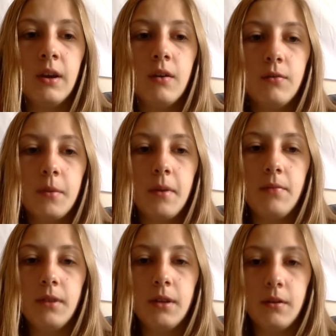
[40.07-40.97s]
For my
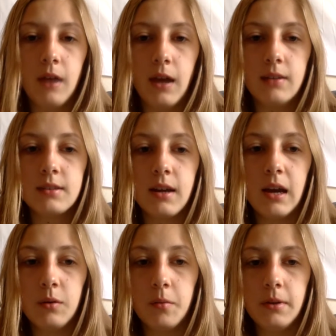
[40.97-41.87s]
videocast, I
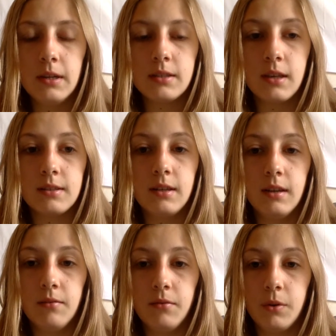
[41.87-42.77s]
will be discussing
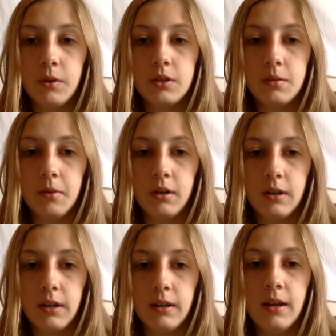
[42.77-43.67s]
influencer
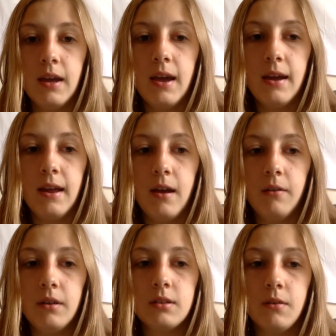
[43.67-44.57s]
marketing and how
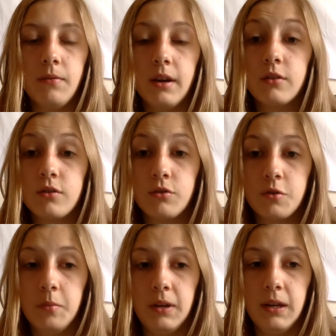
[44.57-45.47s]
this affects social
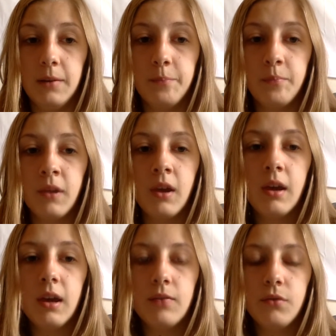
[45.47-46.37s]
media.
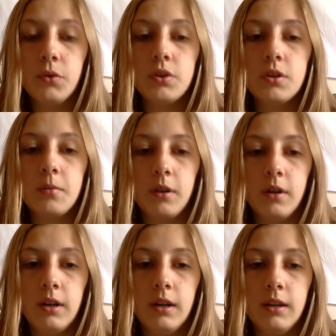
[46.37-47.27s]
Influencer
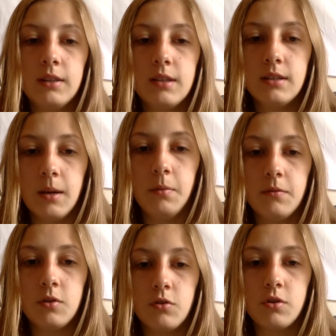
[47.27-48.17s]
marketing is a type of
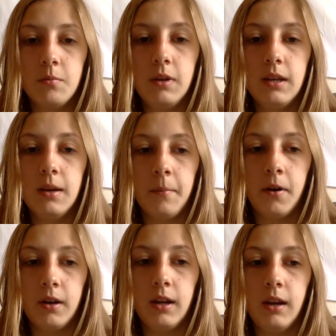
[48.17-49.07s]
social media
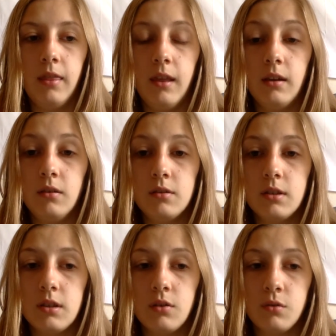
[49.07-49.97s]
marketing that uses
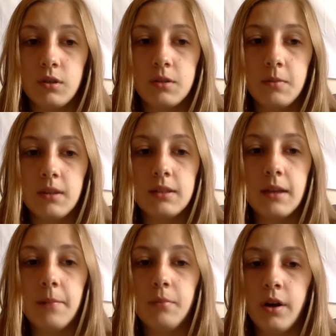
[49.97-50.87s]
endorsements and
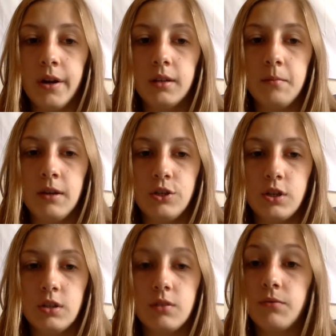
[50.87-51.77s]
product
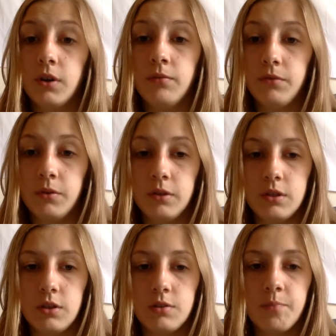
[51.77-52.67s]
mentions for influencers.